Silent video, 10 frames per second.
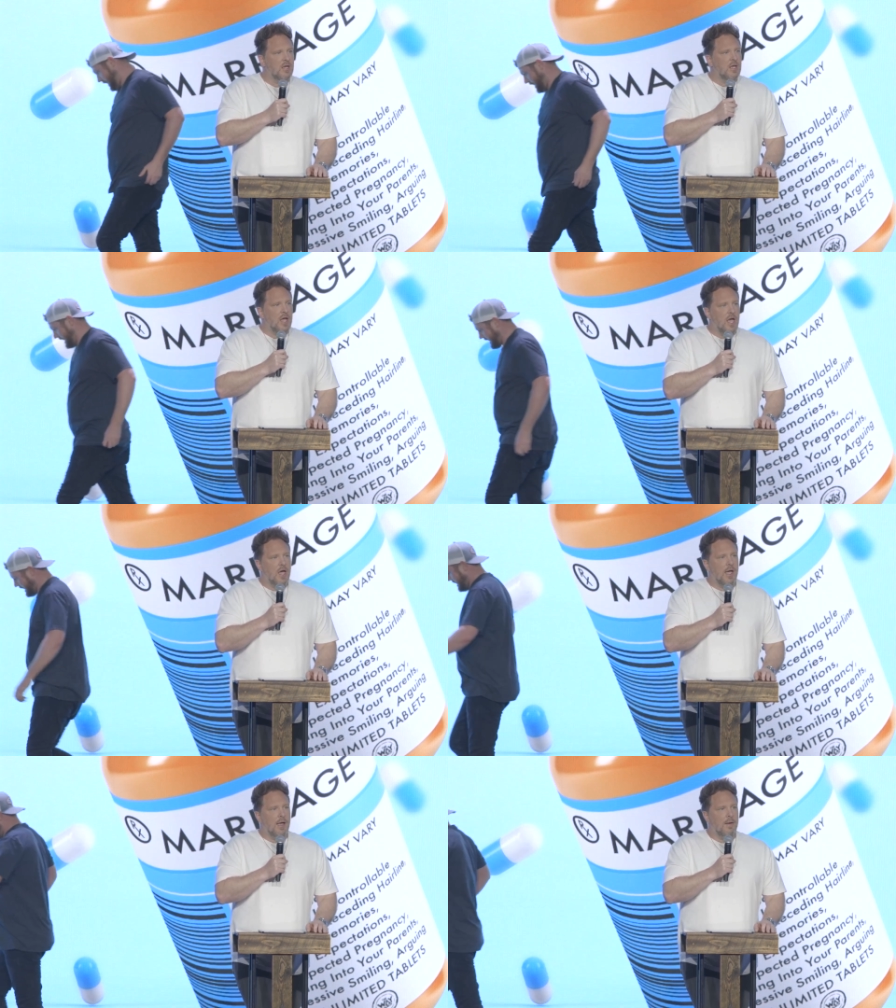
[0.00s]

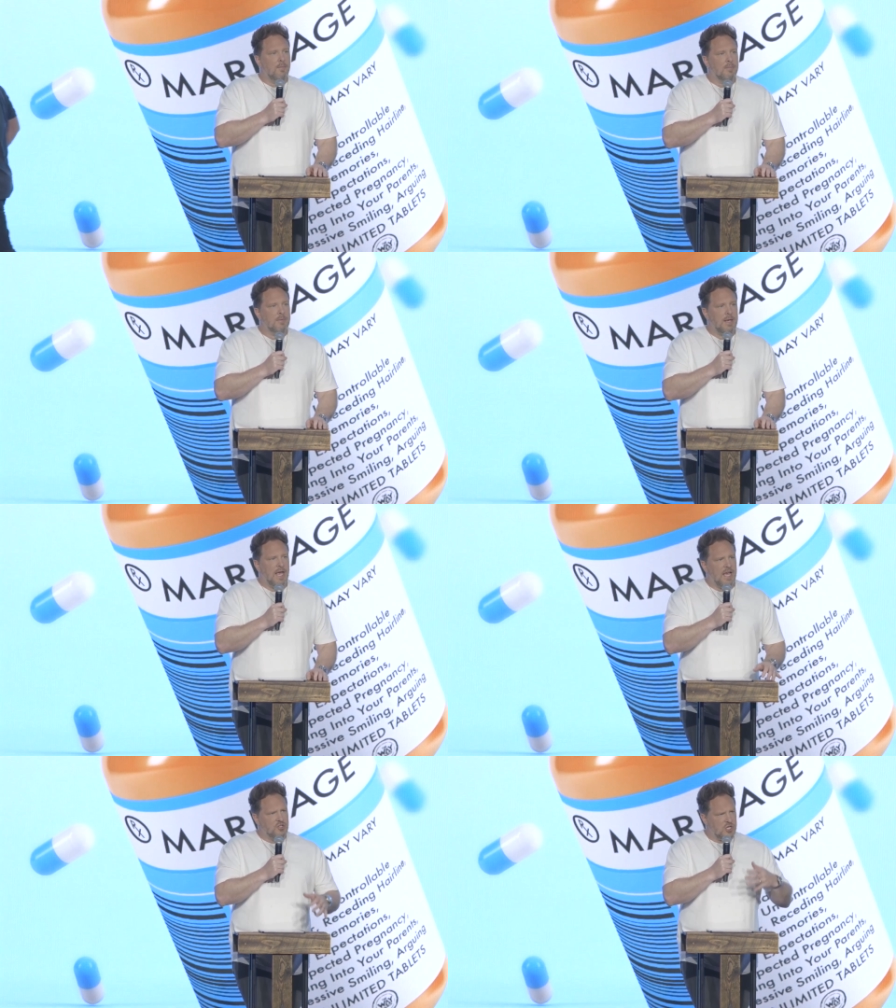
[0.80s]
um, and,
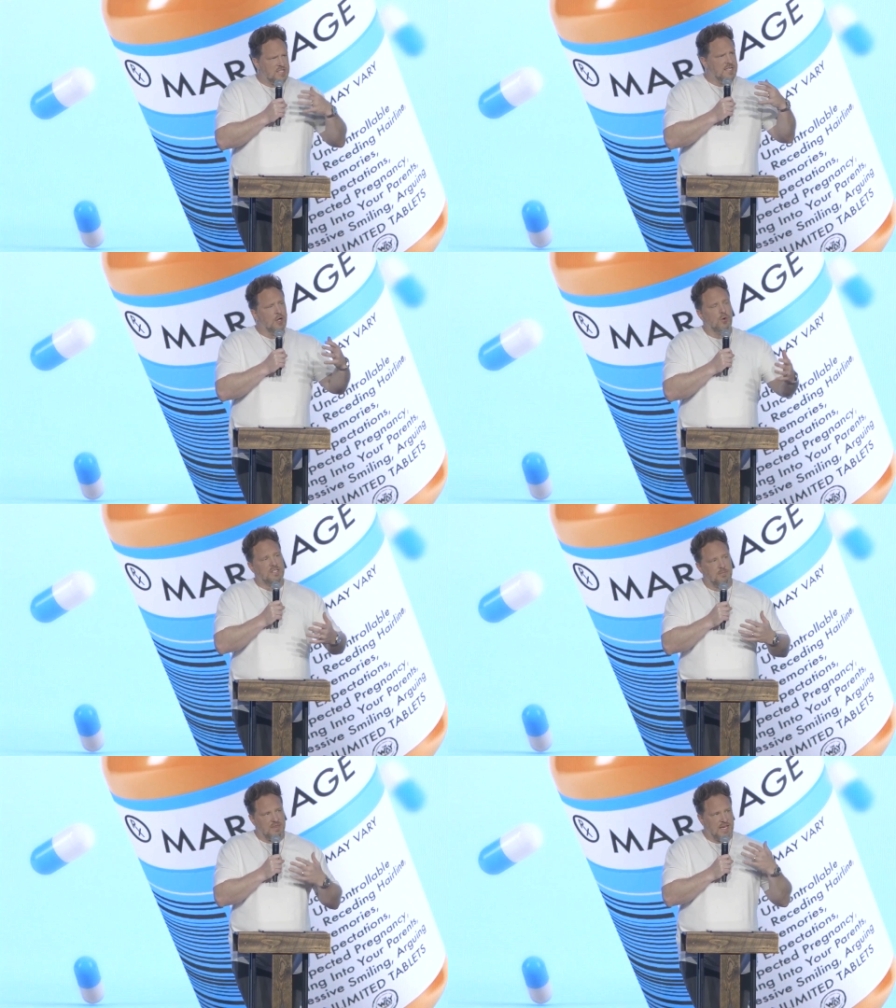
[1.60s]
and, just deal with
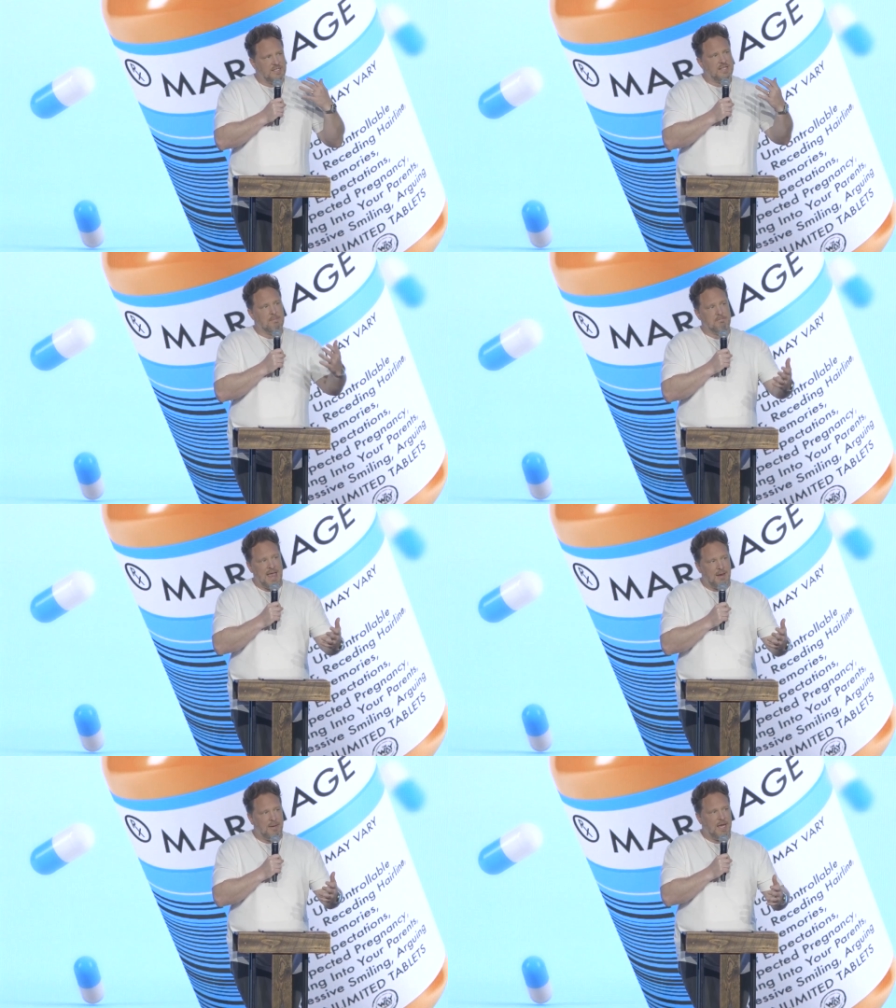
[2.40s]
some things that
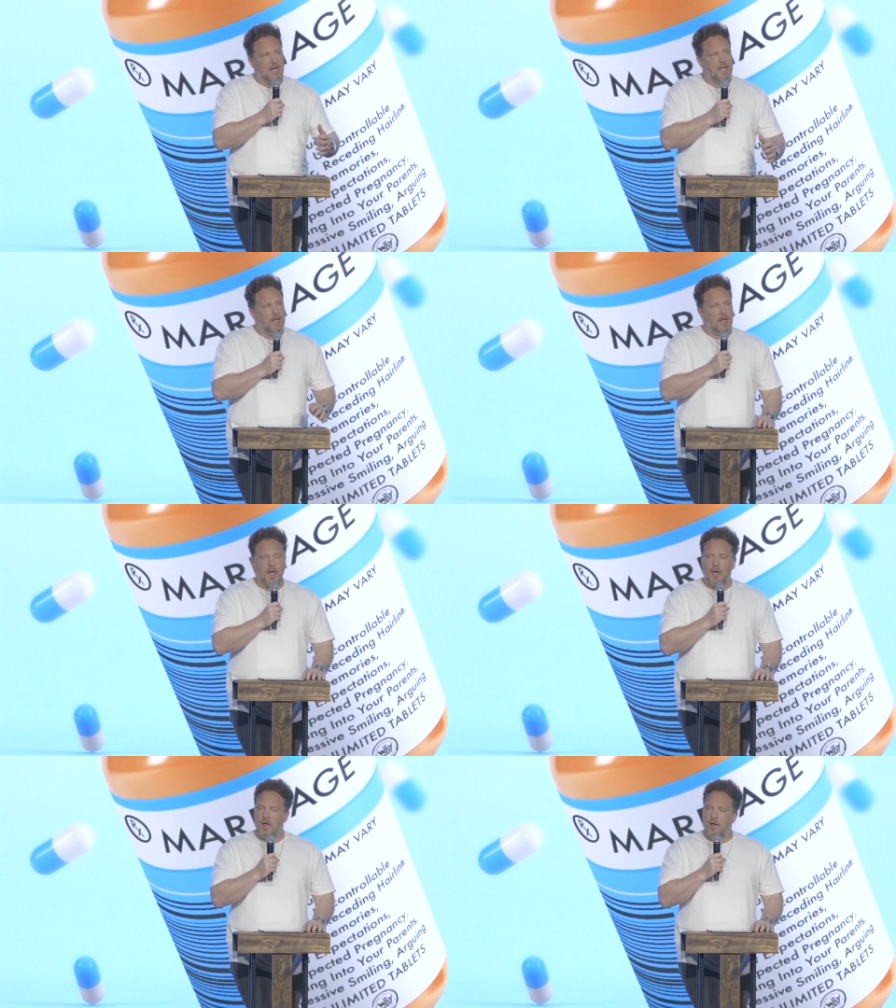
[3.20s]
maybe,
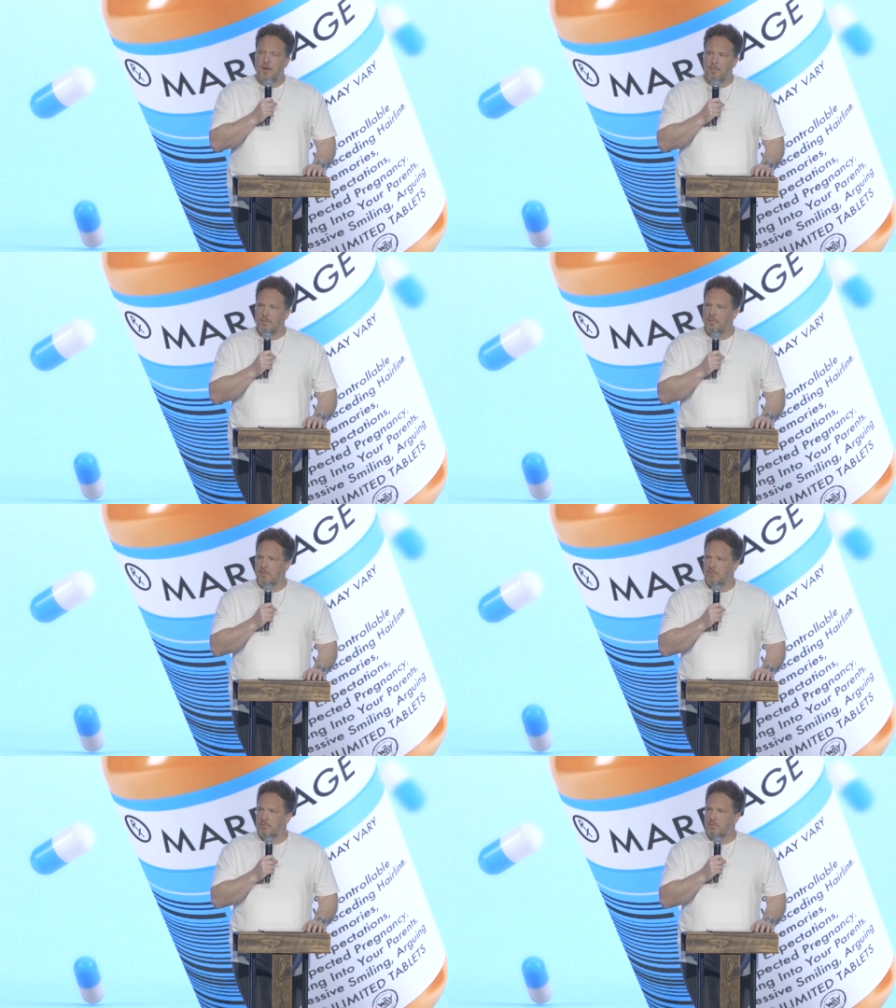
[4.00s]
um,
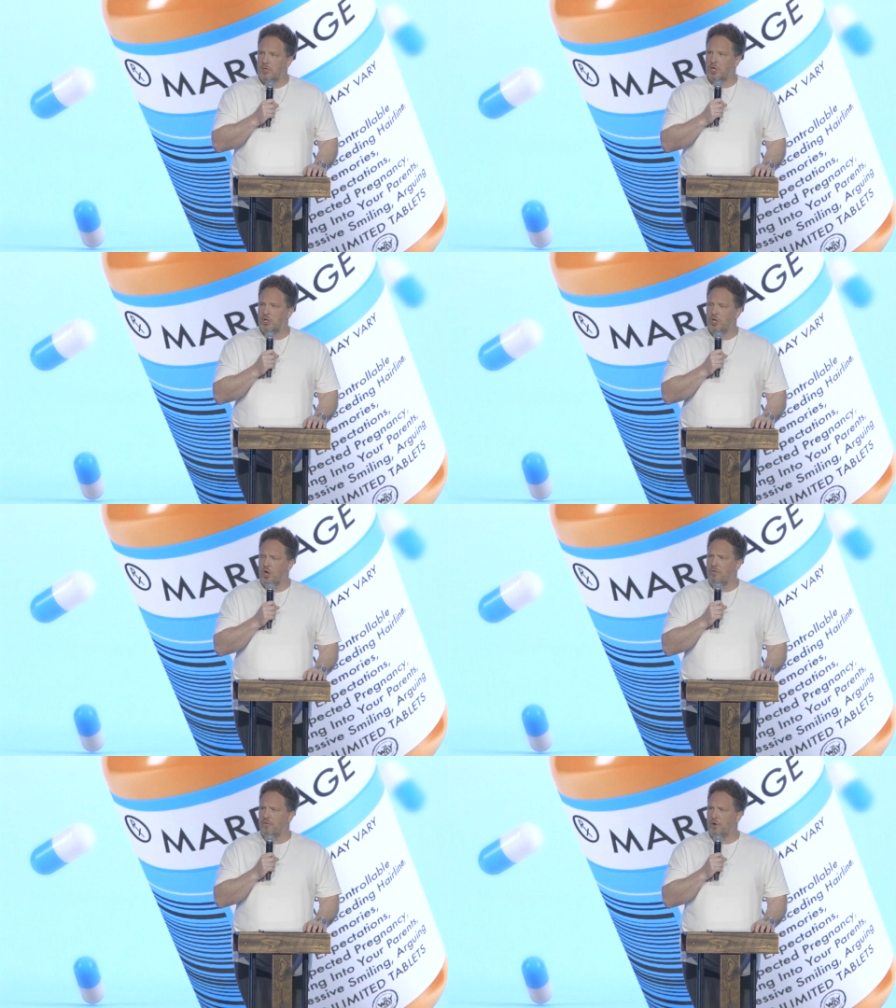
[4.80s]
you
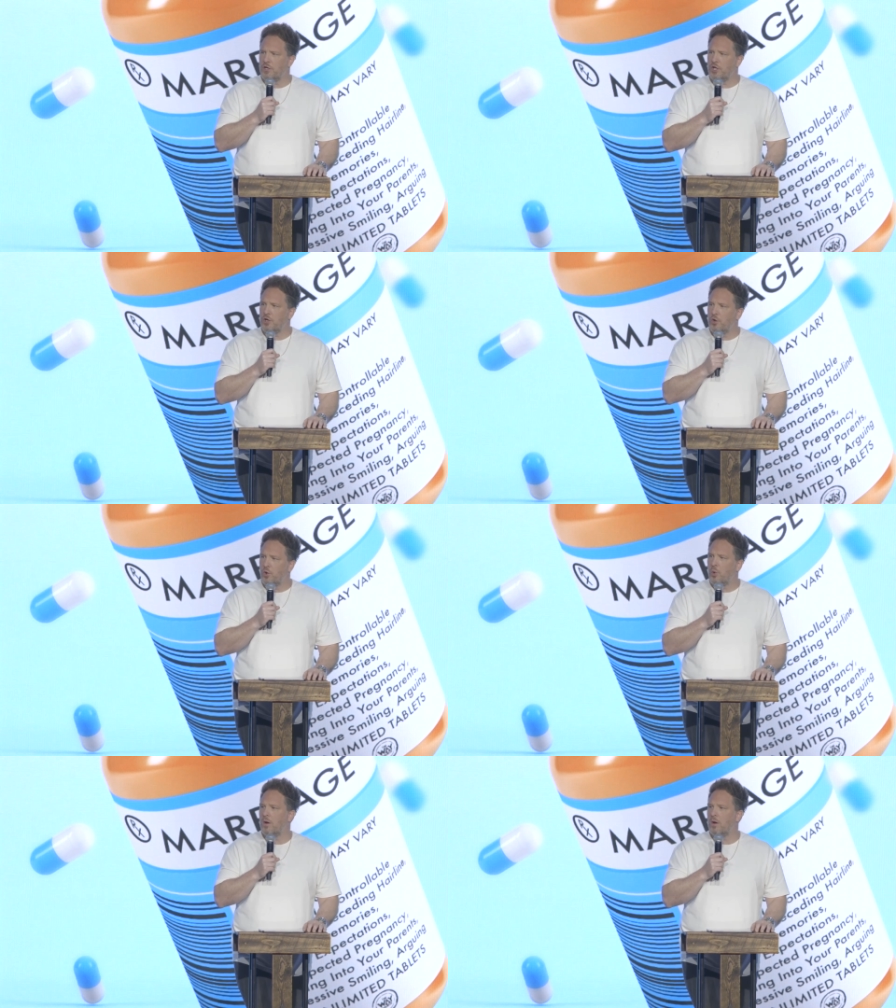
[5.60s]
know, for you,